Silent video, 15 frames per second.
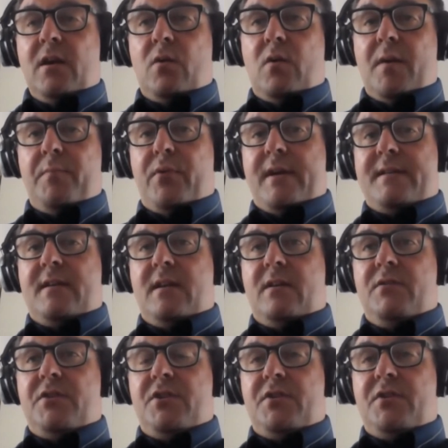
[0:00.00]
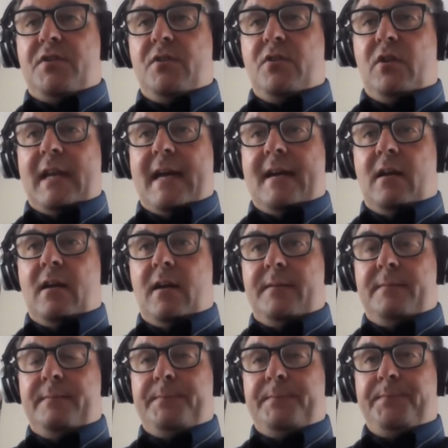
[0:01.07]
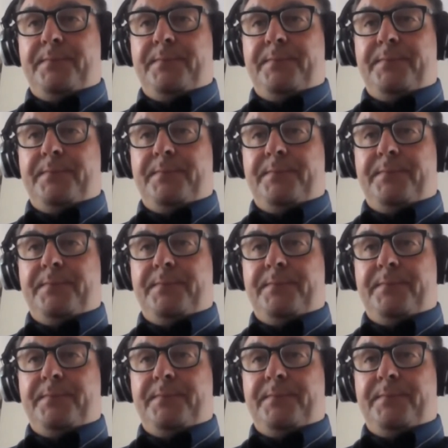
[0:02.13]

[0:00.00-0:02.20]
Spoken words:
Quite impressed there, Richard. You still got a landline.